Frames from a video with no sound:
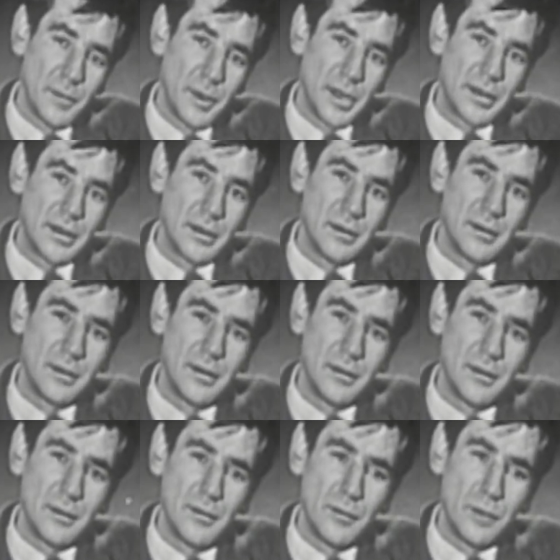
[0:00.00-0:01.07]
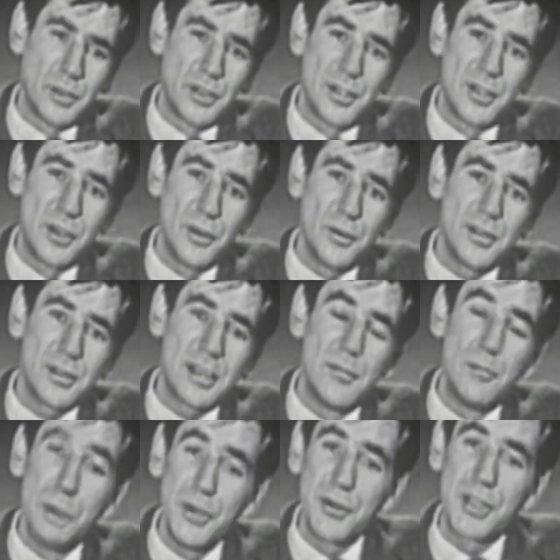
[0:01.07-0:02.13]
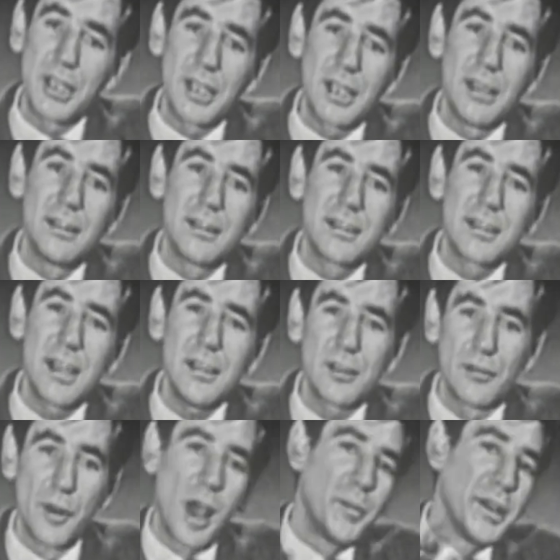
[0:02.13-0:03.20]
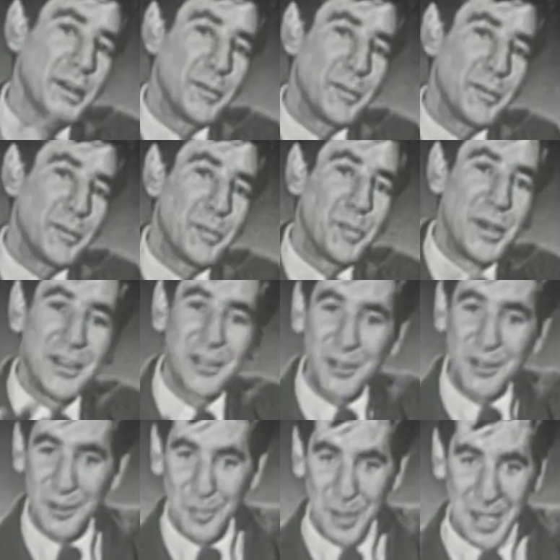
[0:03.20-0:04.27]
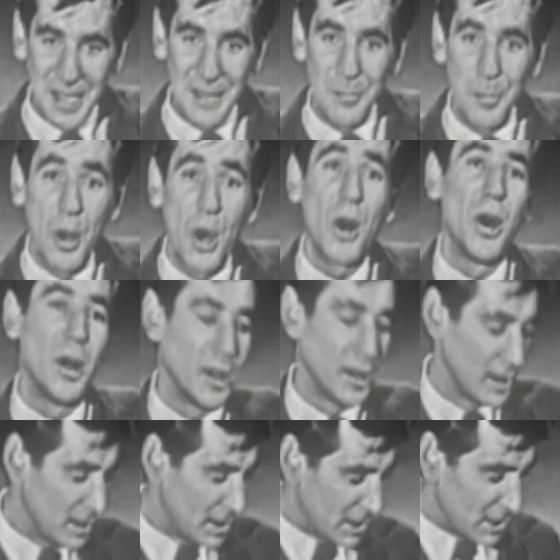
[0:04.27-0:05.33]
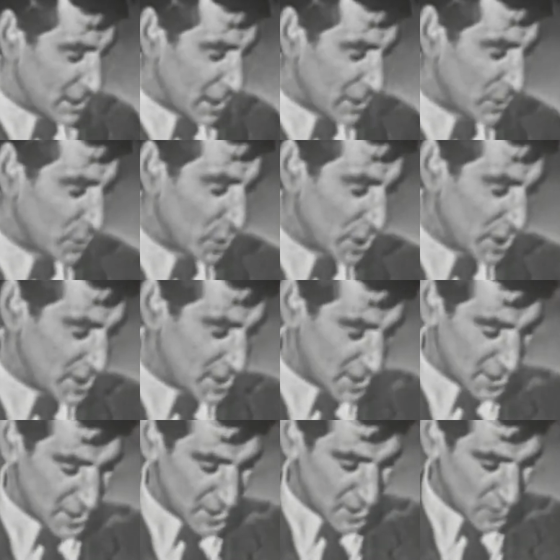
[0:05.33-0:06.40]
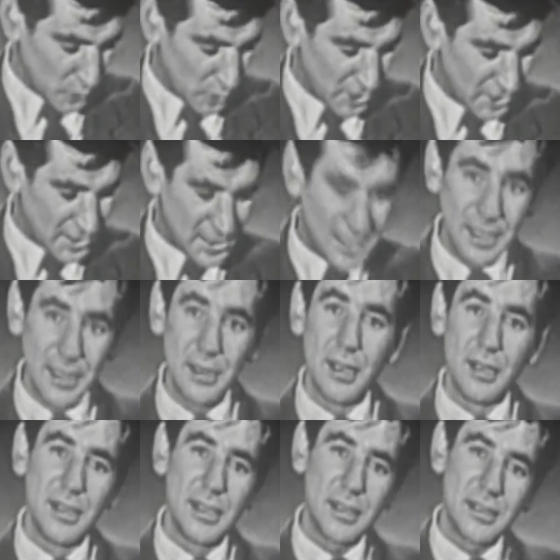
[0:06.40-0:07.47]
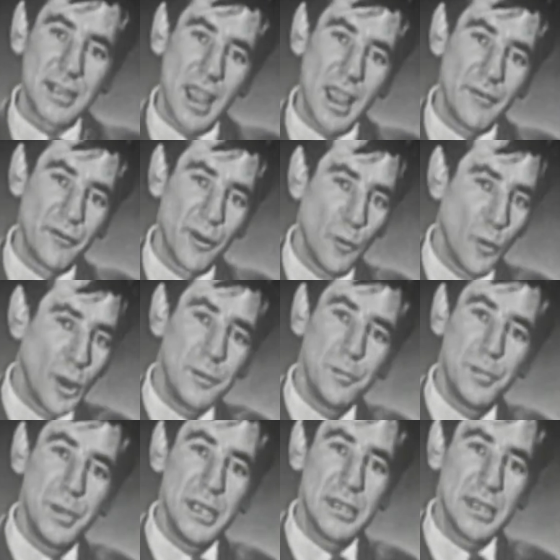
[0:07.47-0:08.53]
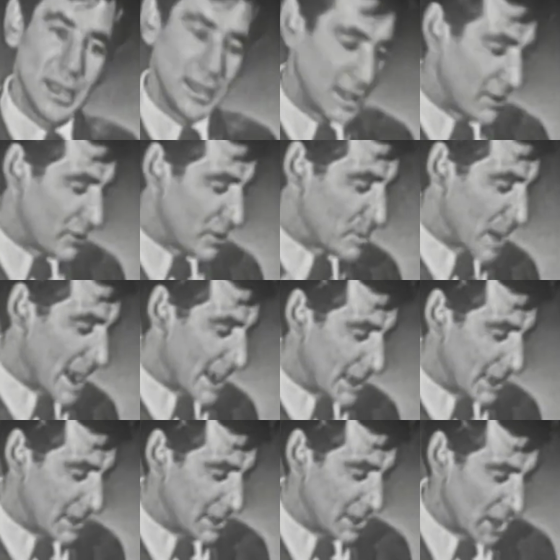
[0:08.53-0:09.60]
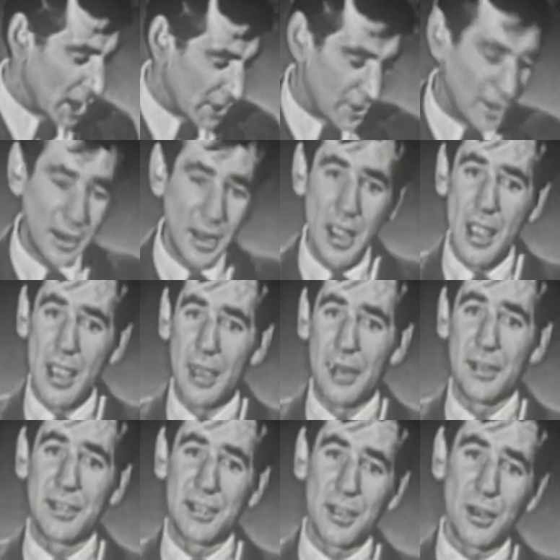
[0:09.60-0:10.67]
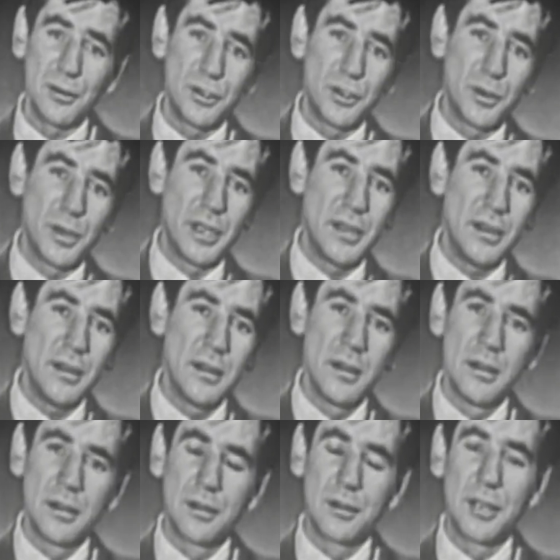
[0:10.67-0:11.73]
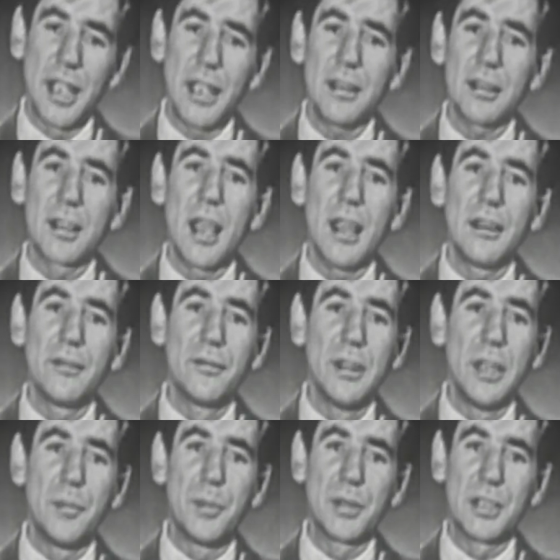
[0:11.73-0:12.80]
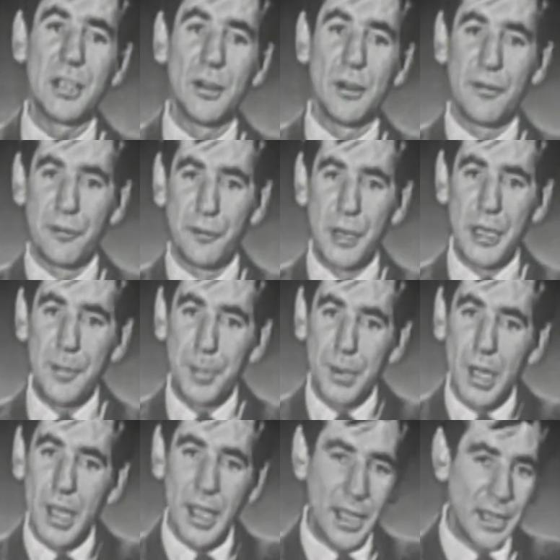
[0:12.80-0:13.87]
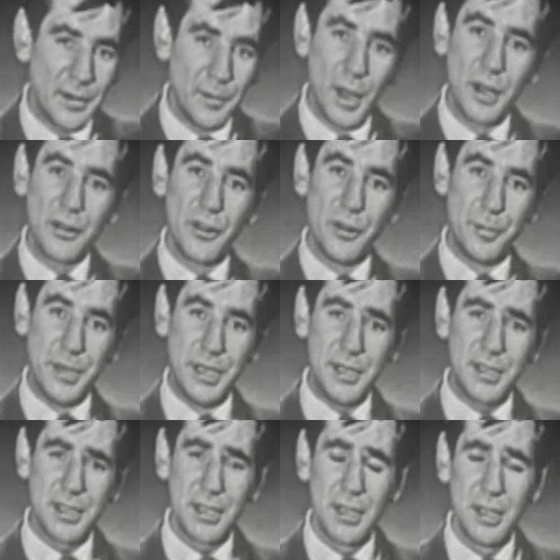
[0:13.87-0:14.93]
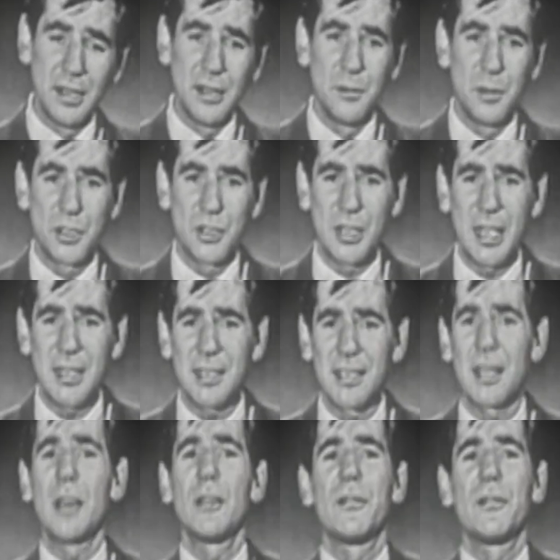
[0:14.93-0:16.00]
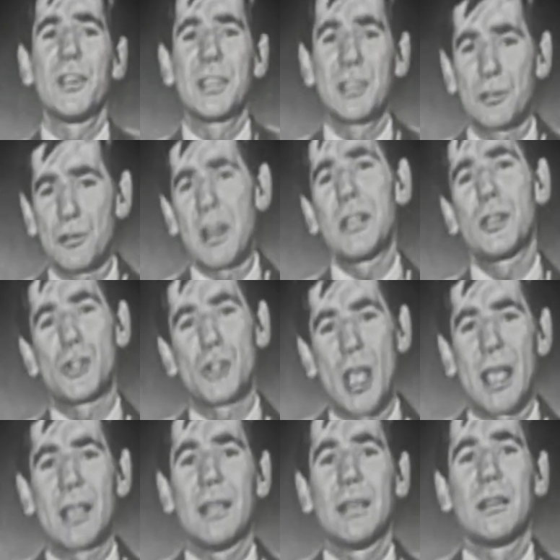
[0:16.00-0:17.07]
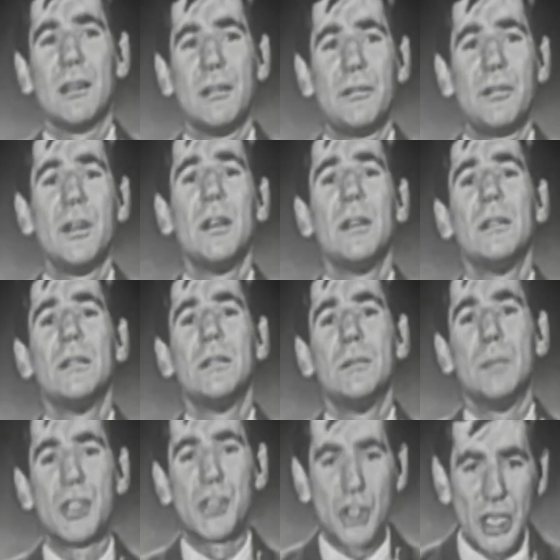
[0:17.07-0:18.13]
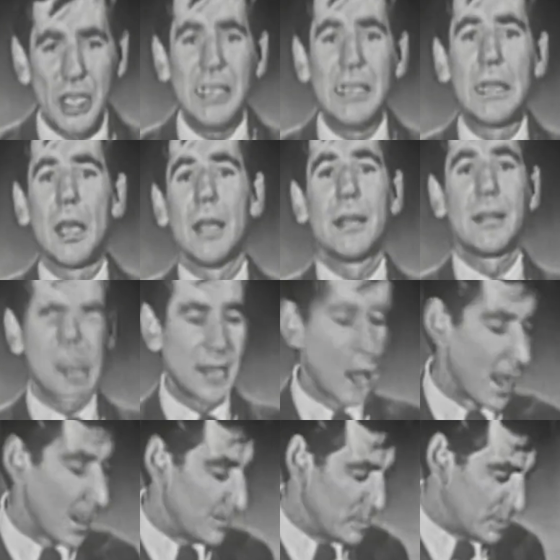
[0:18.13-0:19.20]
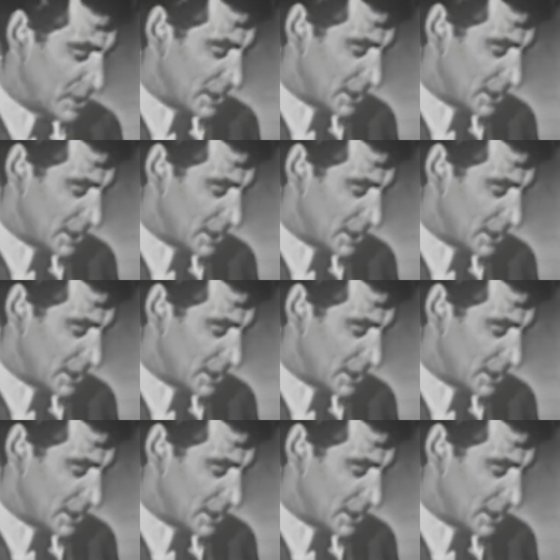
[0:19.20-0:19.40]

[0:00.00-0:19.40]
but which is used in music in the sense of robbing Peter to pay Paul. In other words, we steal a little time from one beat and it back in another, and in so doing, create a kind of liberty or free play among the beats, which takes it out of the straitjacket of machine-like time